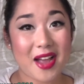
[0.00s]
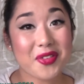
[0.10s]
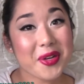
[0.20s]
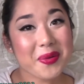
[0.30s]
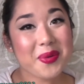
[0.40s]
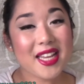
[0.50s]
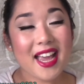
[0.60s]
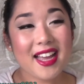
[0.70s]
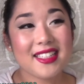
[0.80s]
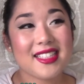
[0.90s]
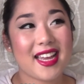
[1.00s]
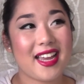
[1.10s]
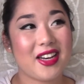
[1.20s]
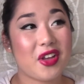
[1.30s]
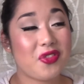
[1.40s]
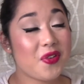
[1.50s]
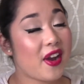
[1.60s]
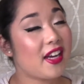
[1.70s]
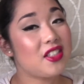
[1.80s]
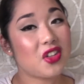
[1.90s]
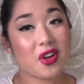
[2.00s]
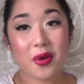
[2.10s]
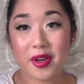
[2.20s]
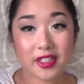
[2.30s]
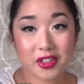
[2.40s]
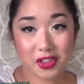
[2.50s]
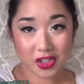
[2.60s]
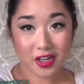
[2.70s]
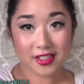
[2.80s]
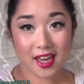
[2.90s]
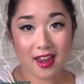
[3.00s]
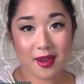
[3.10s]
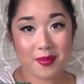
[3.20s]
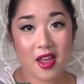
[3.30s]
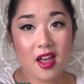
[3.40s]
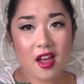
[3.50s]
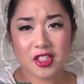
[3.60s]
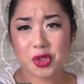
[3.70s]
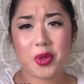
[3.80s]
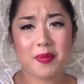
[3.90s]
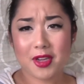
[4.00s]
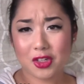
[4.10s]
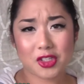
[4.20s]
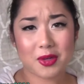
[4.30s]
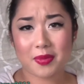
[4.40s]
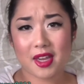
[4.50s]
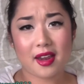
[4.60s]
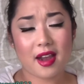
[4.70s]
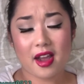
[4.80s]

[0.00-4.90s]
Have a good weekend and if you guys are going to the Sharks game, tweet me or something.